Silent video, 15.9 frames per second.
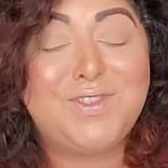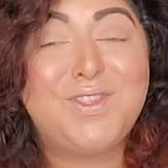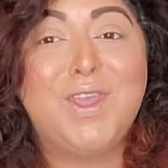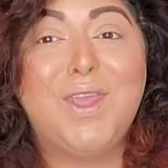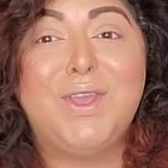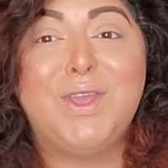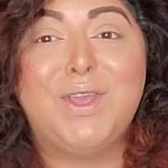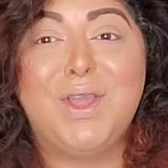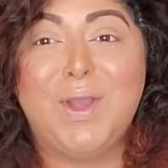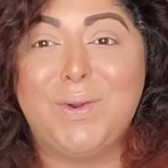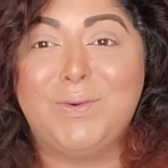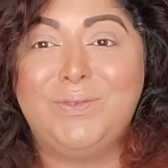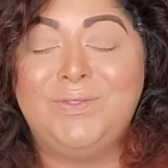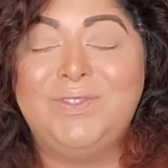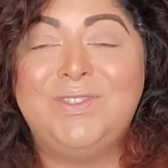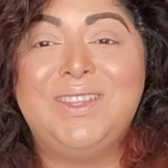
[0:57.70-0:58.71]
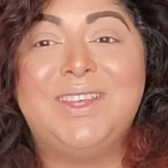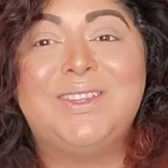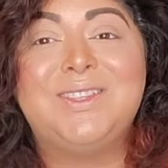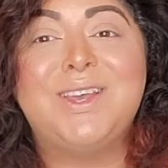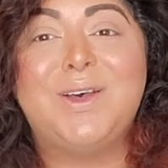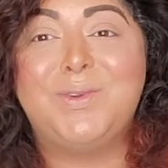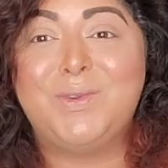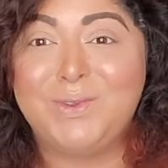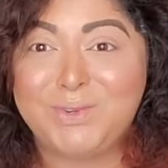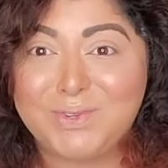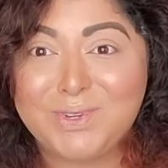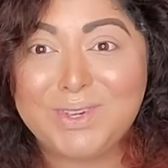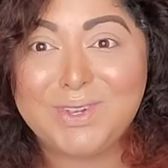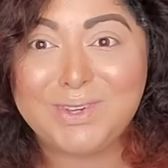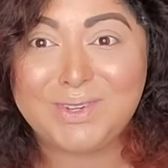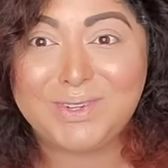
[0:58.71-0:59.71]
there you go. That's how
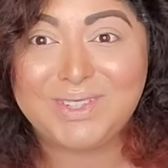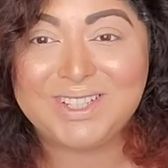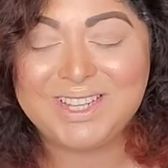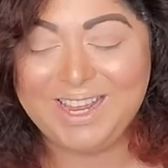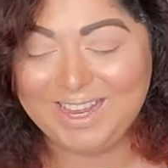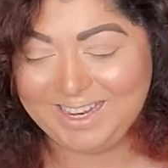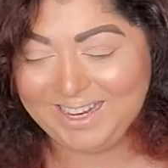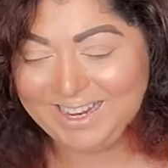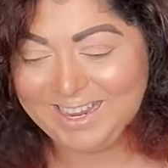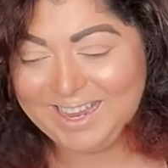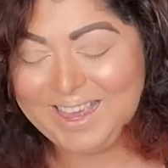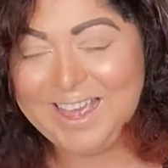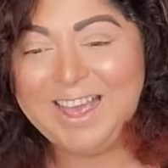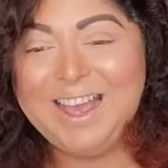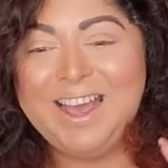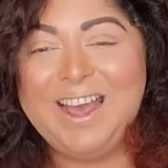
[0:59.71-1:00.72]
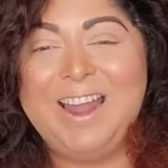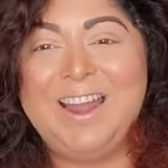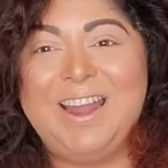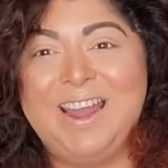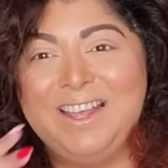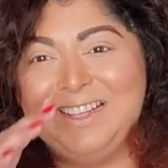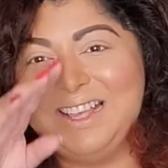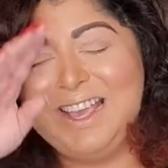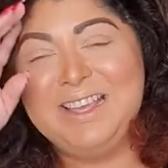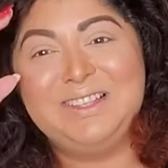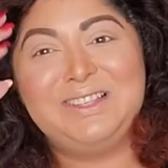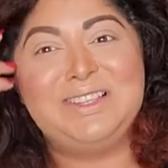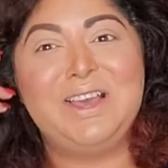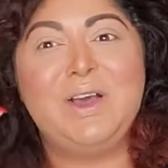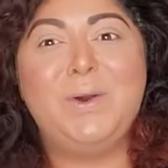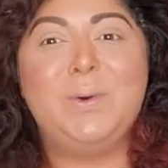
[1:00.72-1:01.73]
usual it looks like. Alright,
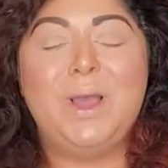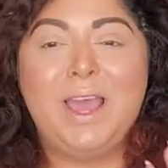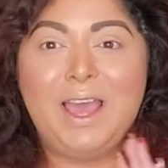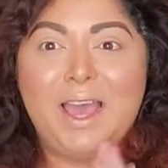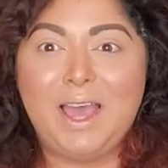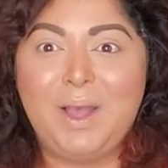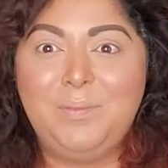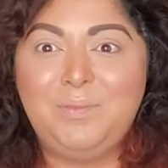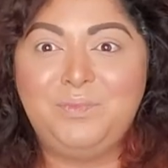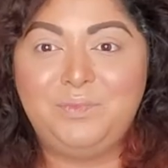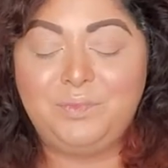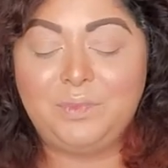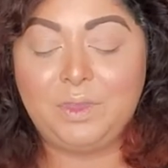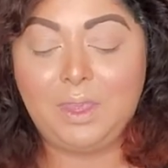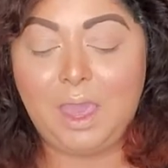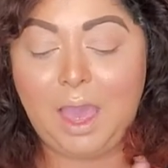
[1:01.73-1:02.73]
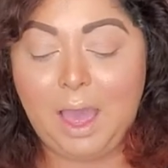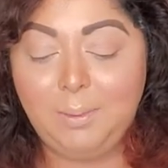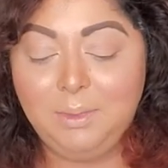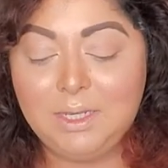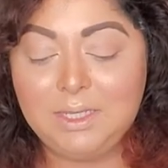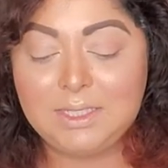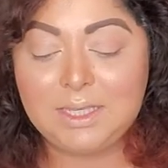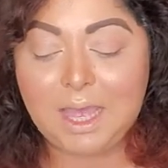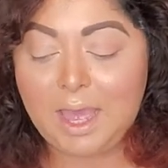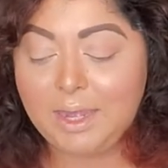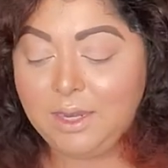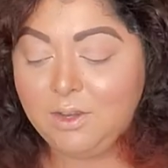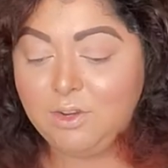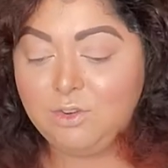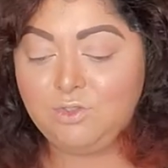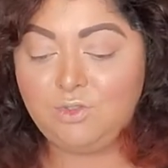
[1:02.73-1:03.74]
so I'm excited to